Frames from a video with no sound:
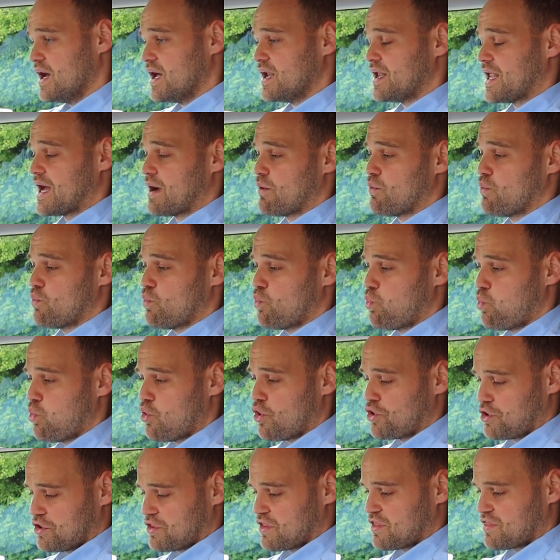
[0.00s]
Now,
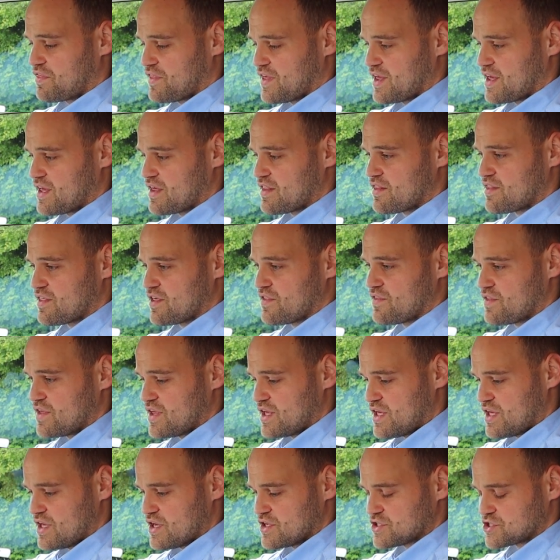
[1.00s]
one other thing that
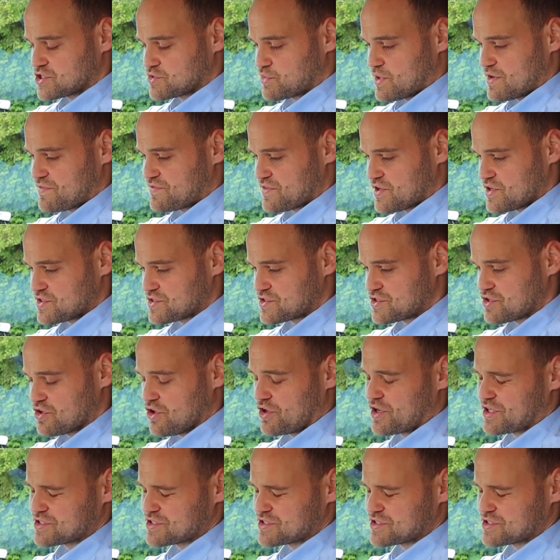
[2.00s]
the Swift has done,